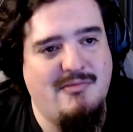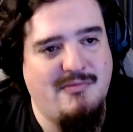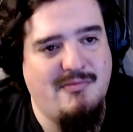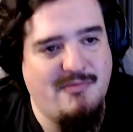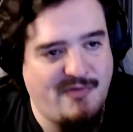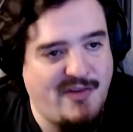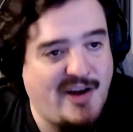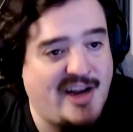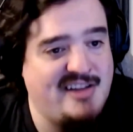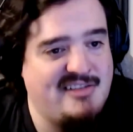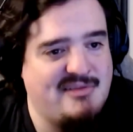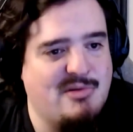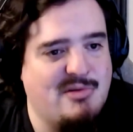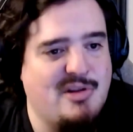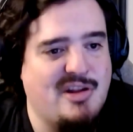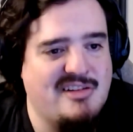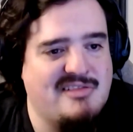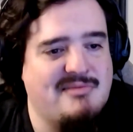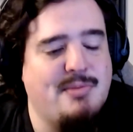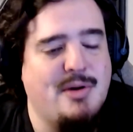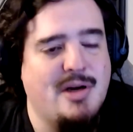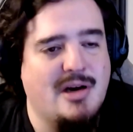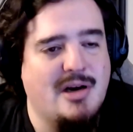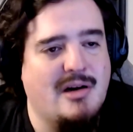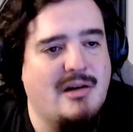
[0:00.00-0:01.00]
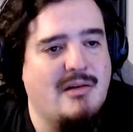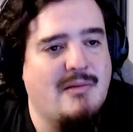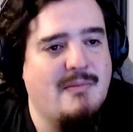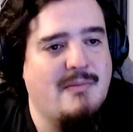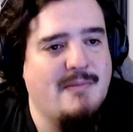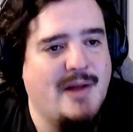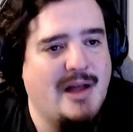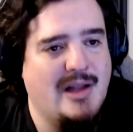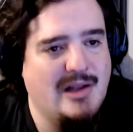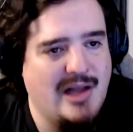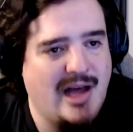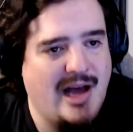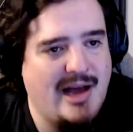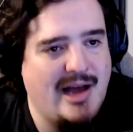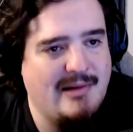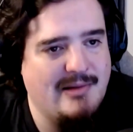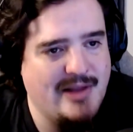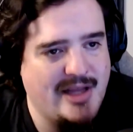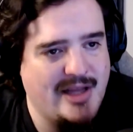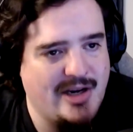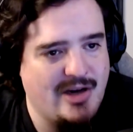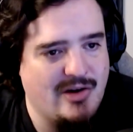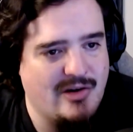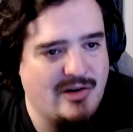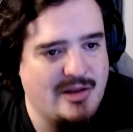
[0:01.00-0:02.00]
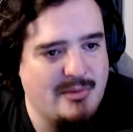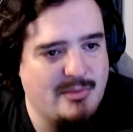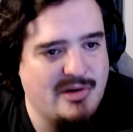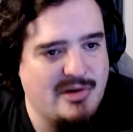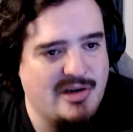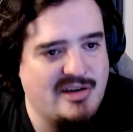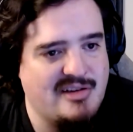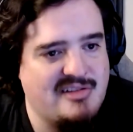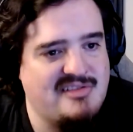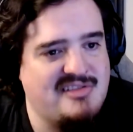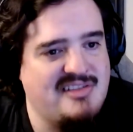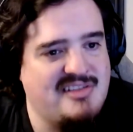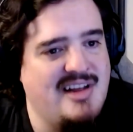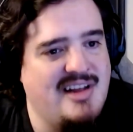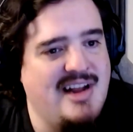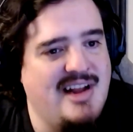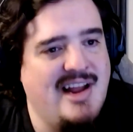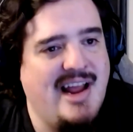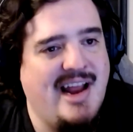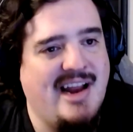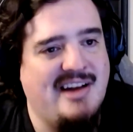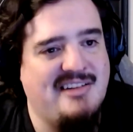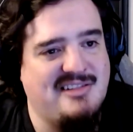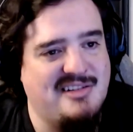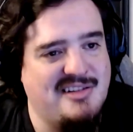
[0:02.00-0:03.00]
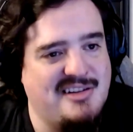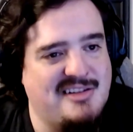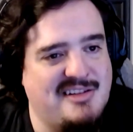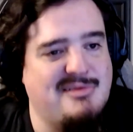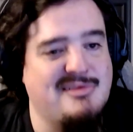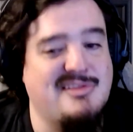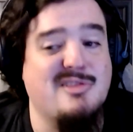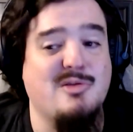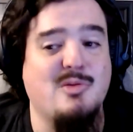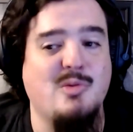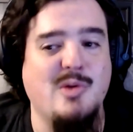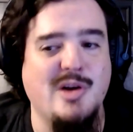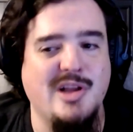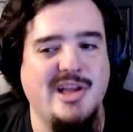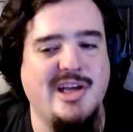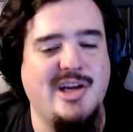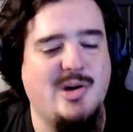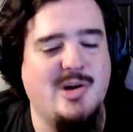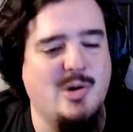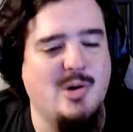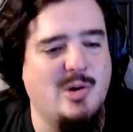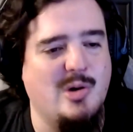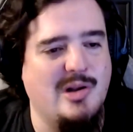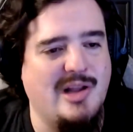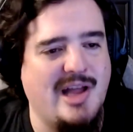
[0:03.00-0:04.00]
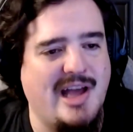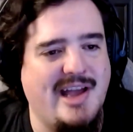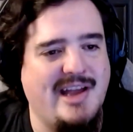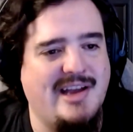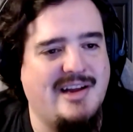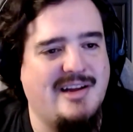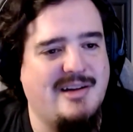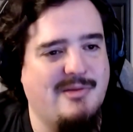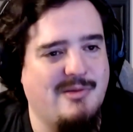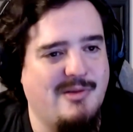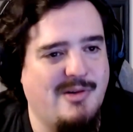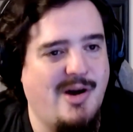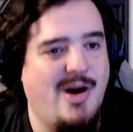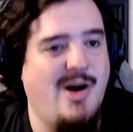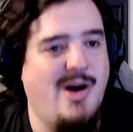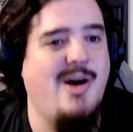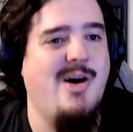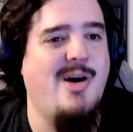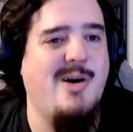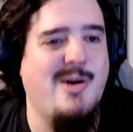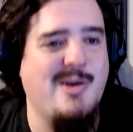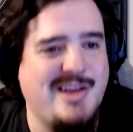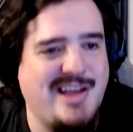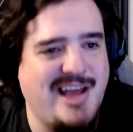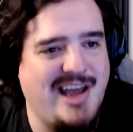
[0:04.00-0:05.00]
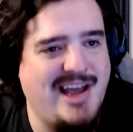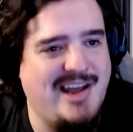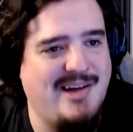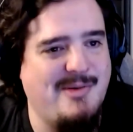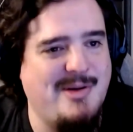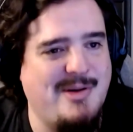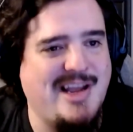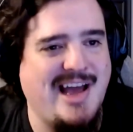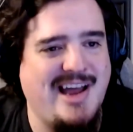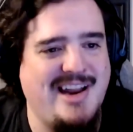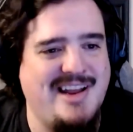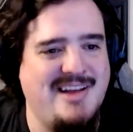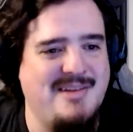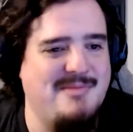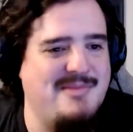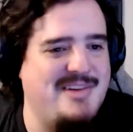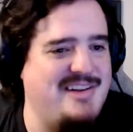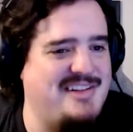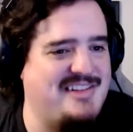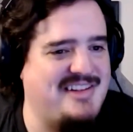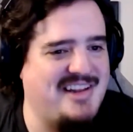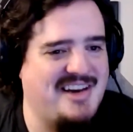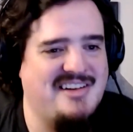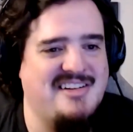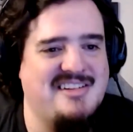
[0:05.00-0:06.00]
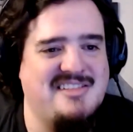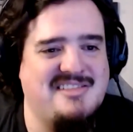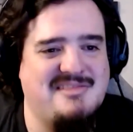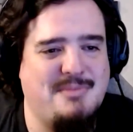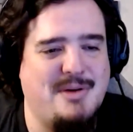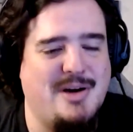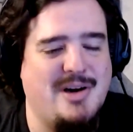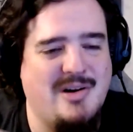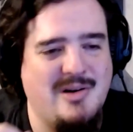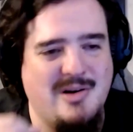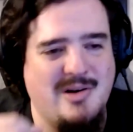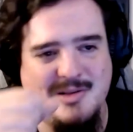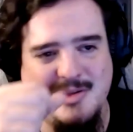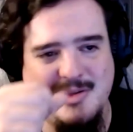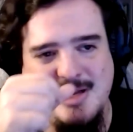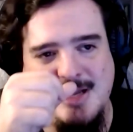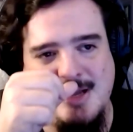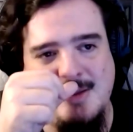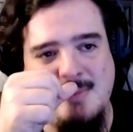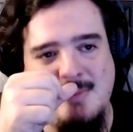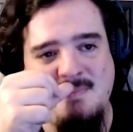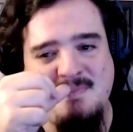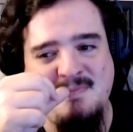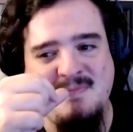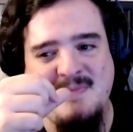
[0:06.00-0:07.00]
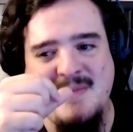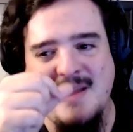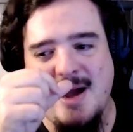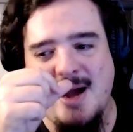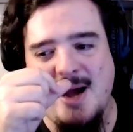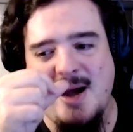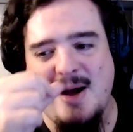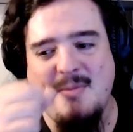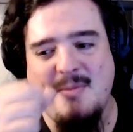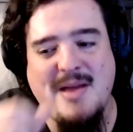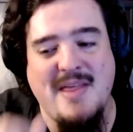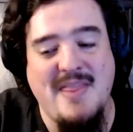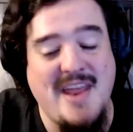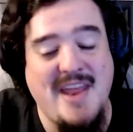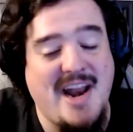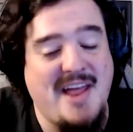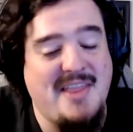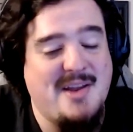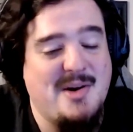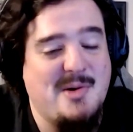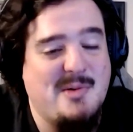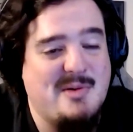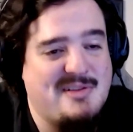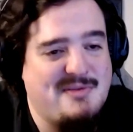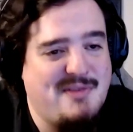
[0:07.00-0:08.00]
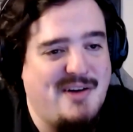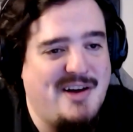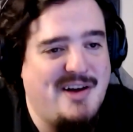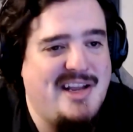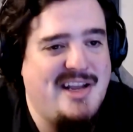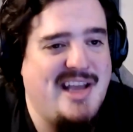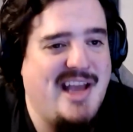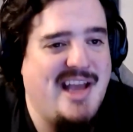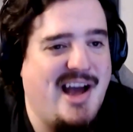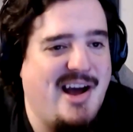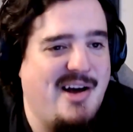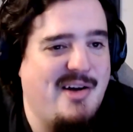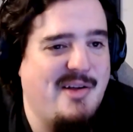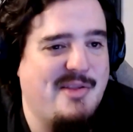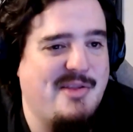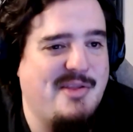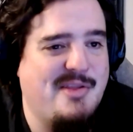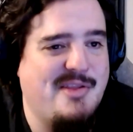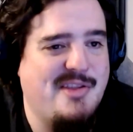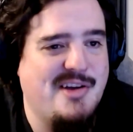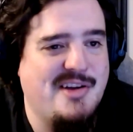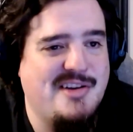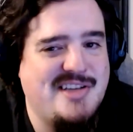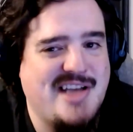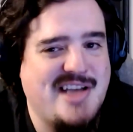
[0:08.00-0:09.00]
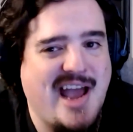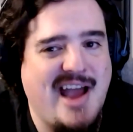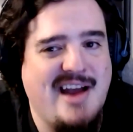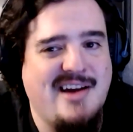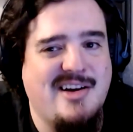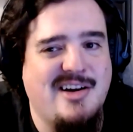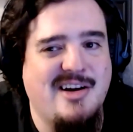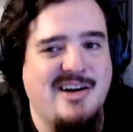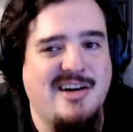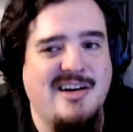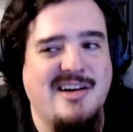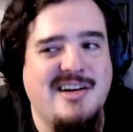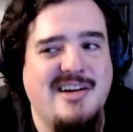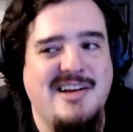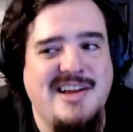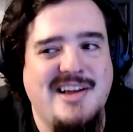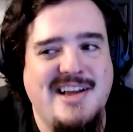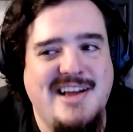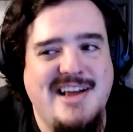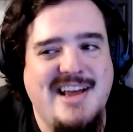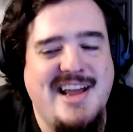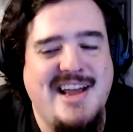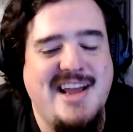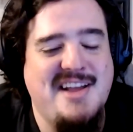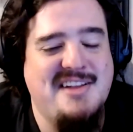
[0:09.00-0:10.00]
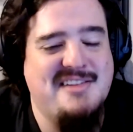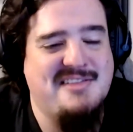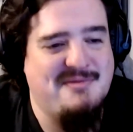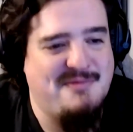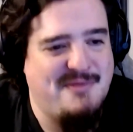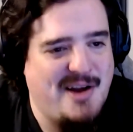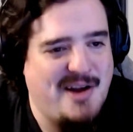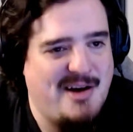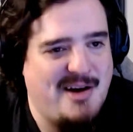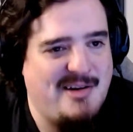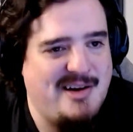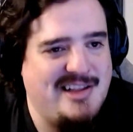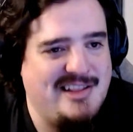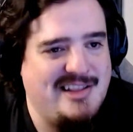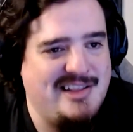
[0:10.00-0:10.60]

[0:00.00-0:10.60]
fights with a spear a lot later in the books. And so this was a really cool, like, oh, okay, we got him. He's got his spear early. And then I thought it was funny how the dagger is very